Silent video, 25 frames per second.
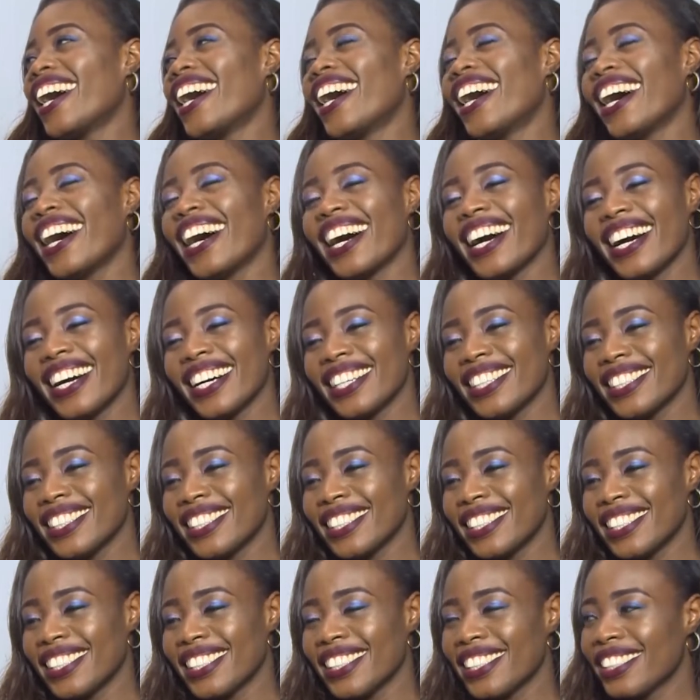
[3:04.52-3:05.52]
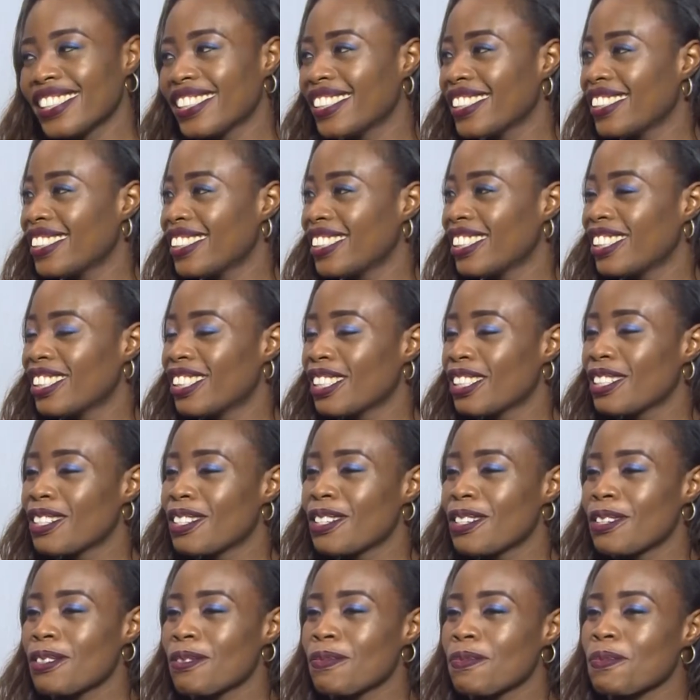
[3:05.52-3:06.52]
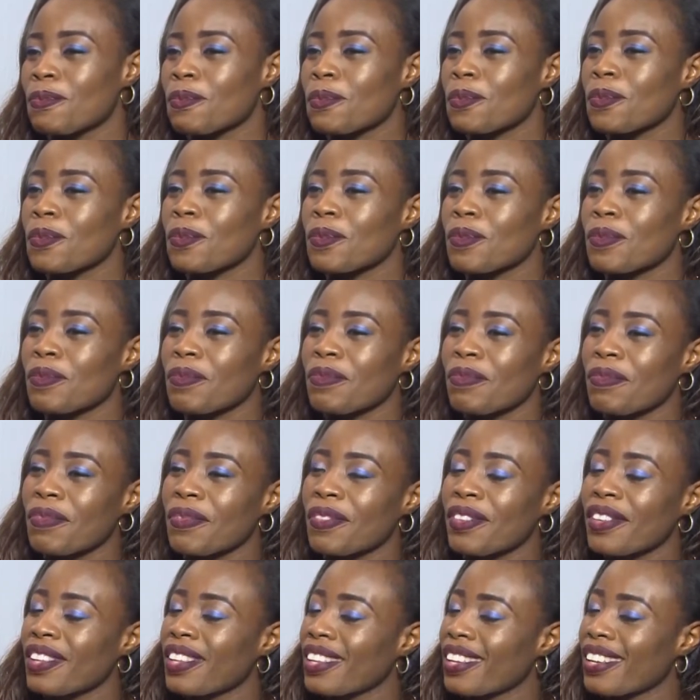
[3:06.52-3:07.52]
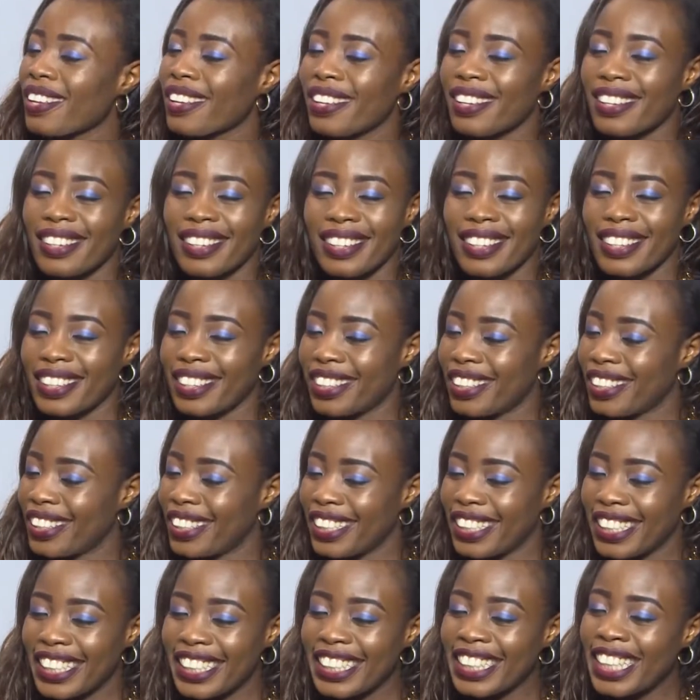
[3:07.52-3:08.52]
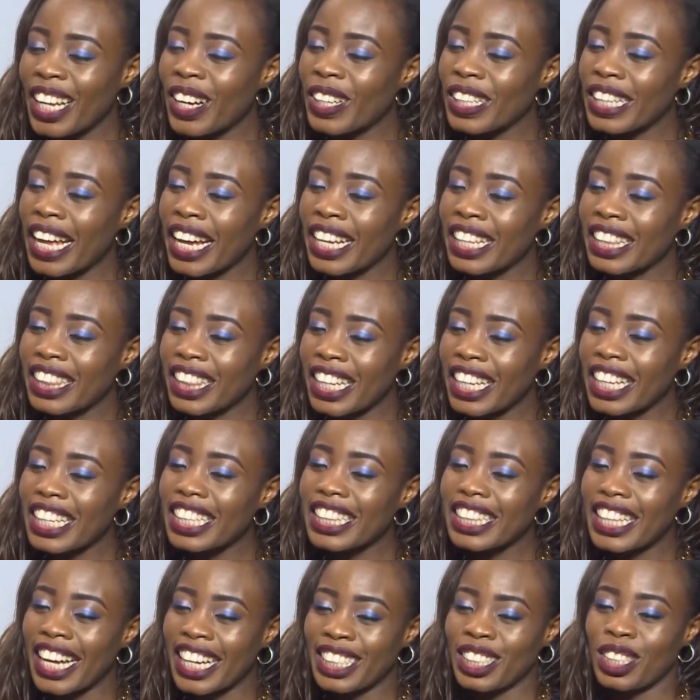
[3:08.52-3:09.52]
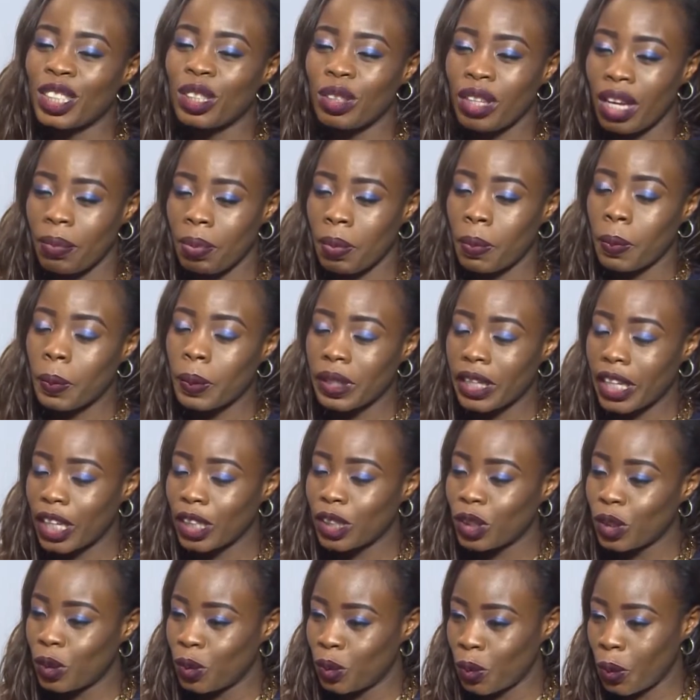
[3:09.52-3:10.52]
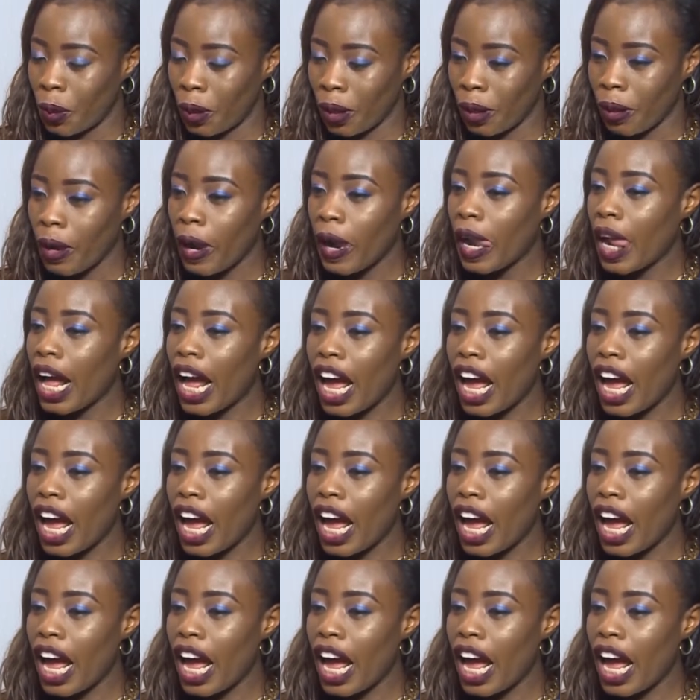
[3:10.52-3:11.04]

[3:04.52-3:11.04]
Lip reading: But the ordinary man, ordinary woman on the street won't want to get a stylist. Now, I think that is where people get it wrong. Okay.